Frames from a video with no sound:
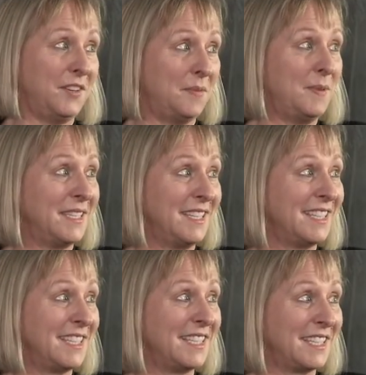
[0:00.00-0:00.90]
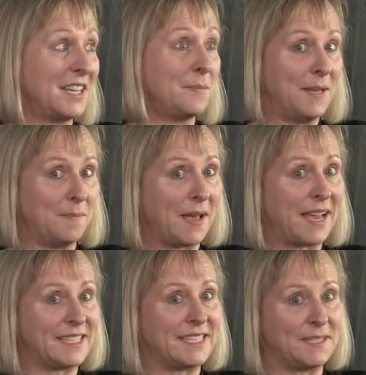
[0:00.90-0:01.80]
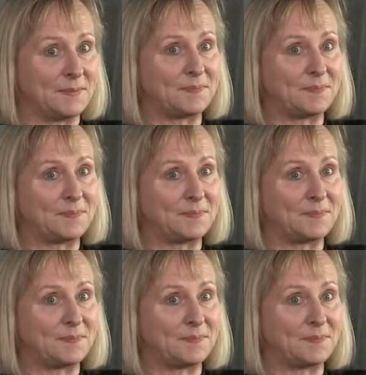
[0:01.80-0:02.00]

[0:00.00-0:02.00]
of the business that's going to be impacted.